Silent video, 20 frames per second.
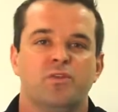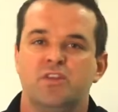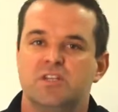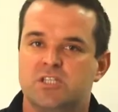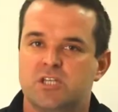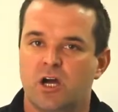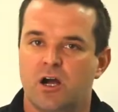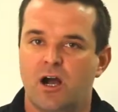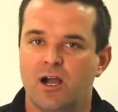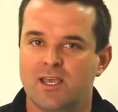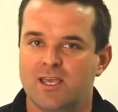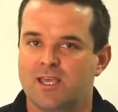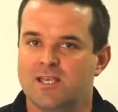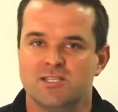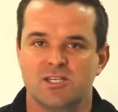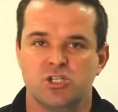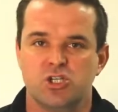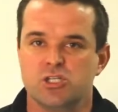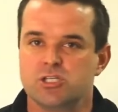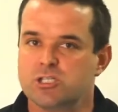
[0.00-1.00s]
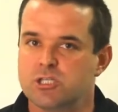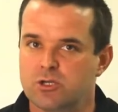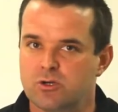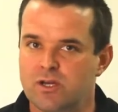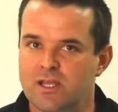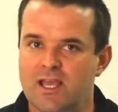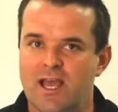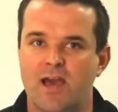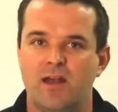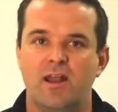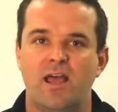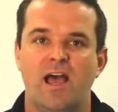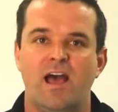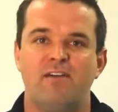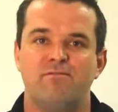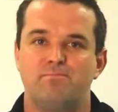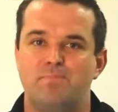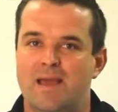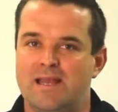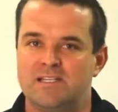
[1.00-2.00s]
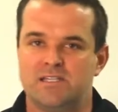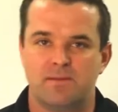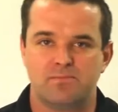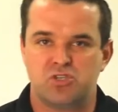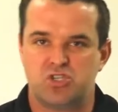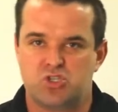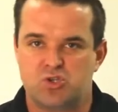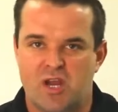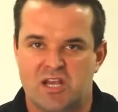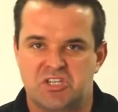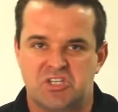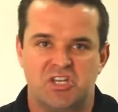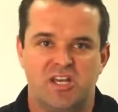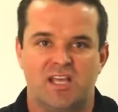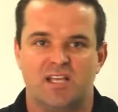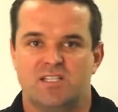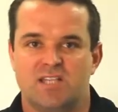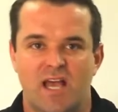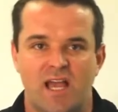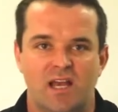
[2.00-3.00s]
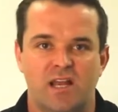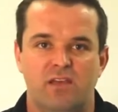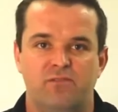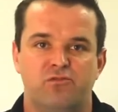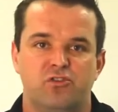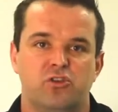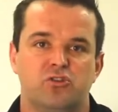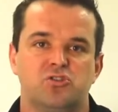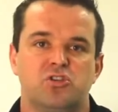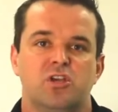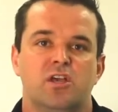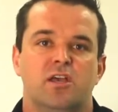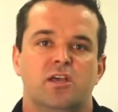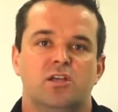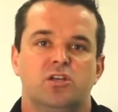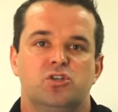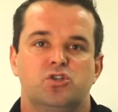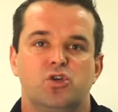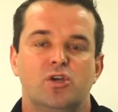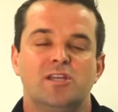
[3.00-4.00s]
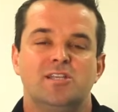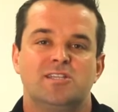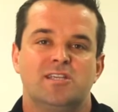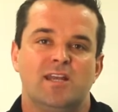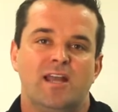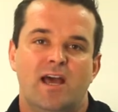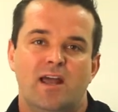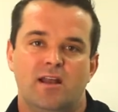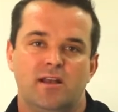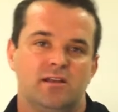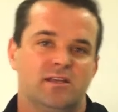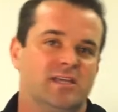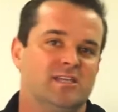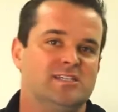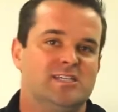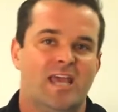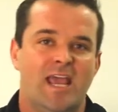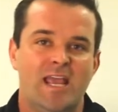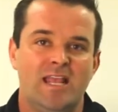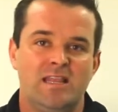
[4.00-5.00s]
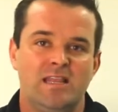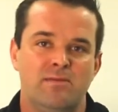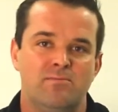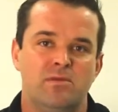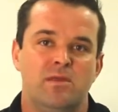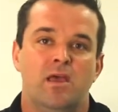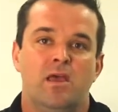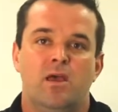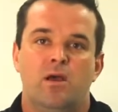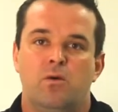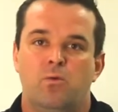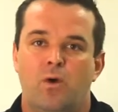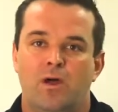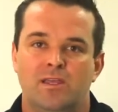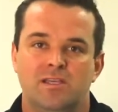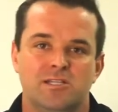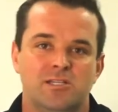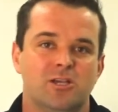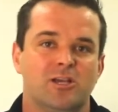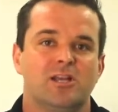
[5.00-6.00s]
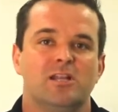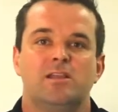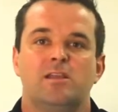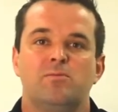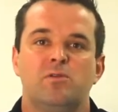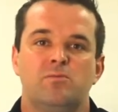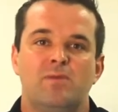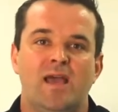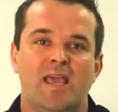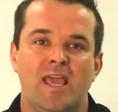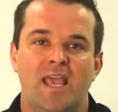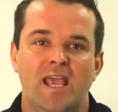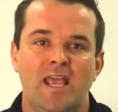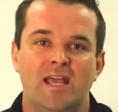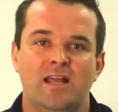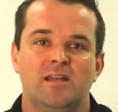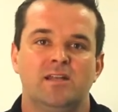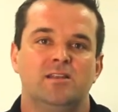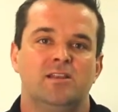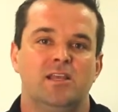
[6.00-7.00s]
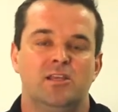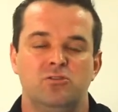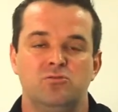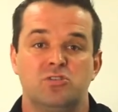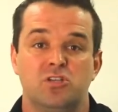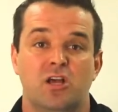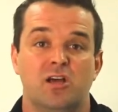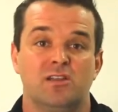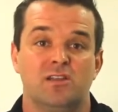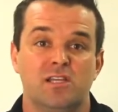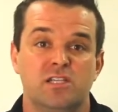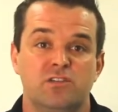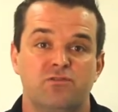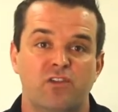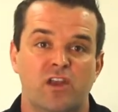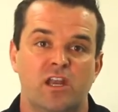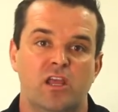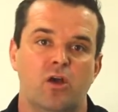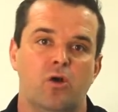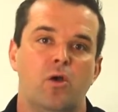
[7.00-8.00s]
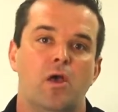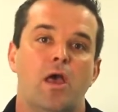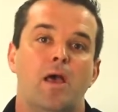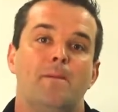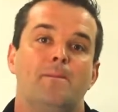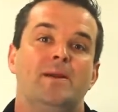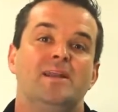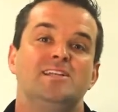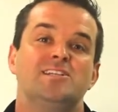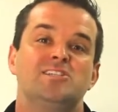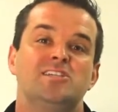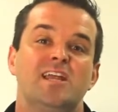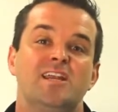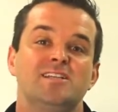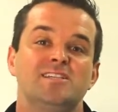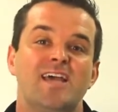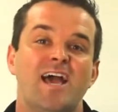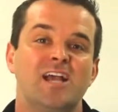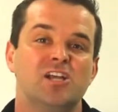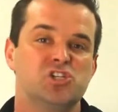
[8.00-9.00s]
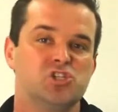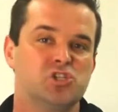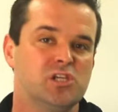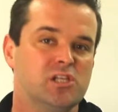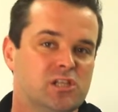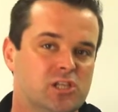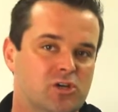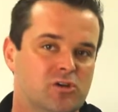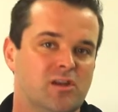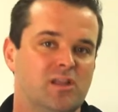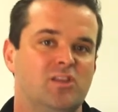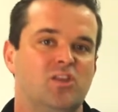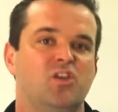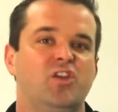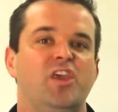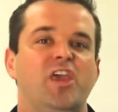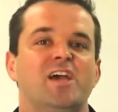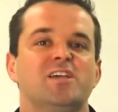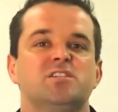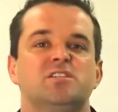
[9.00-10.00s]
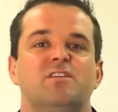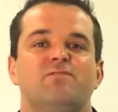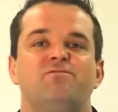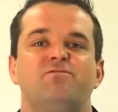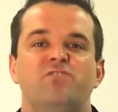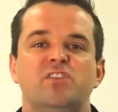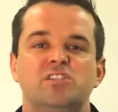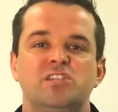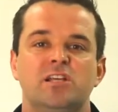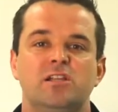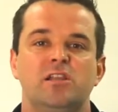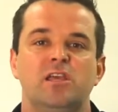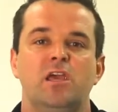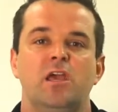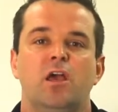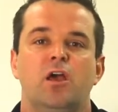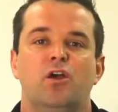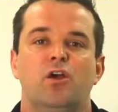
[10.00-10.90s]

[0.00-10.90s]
the dog isn't just learning how to have pent-up stress and anxiety for those treats and how to contain them while he's looking at them in my hand that you saw in this video, but instead is actually learning that he has to physically